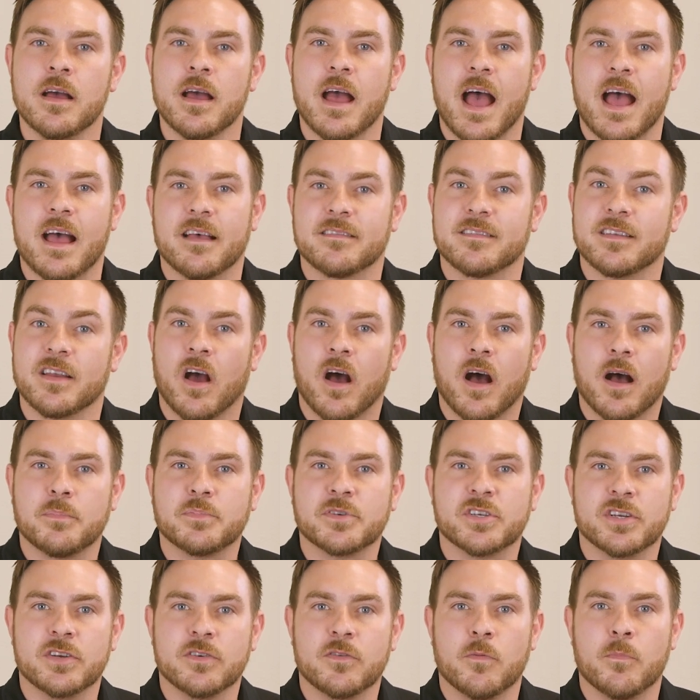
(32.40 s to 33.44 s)
has an
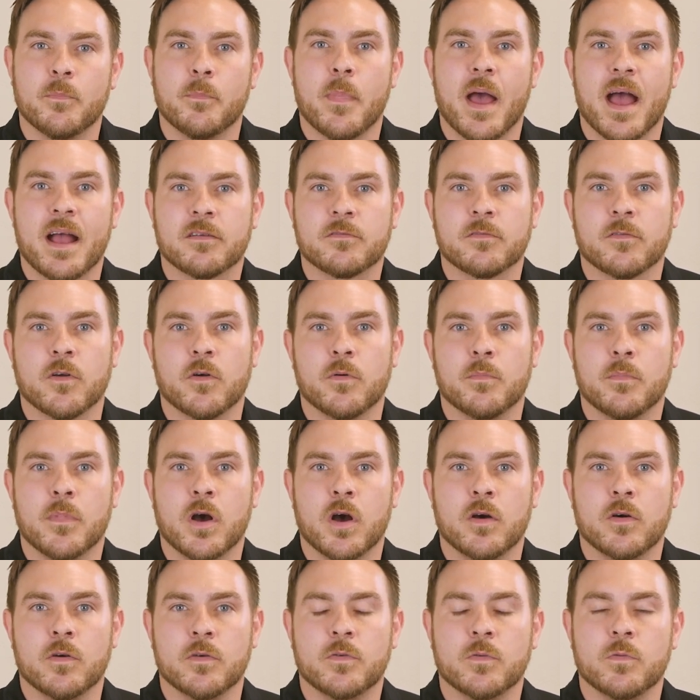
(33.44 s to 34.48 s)
optional macro
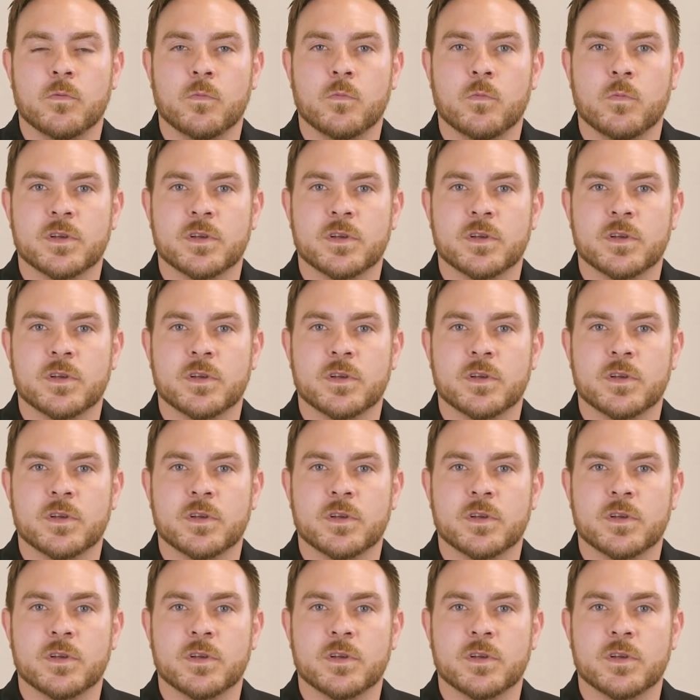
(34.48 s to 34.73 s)
mode,